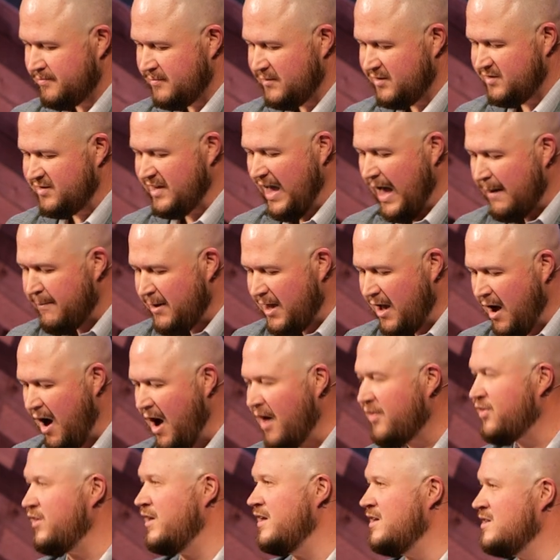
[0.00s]

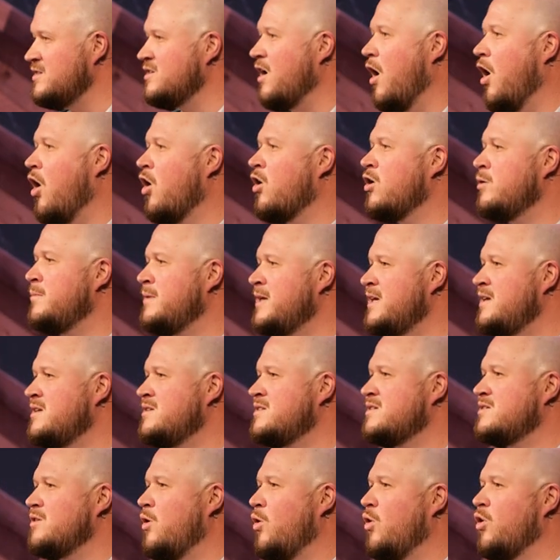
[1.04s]
Sabaoth is
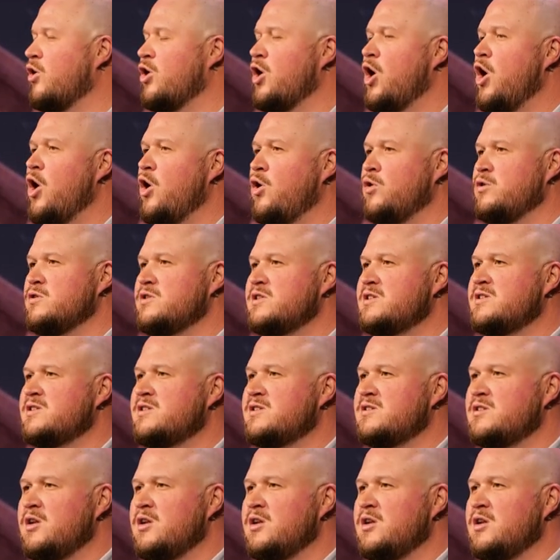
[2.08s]
armies or hosts,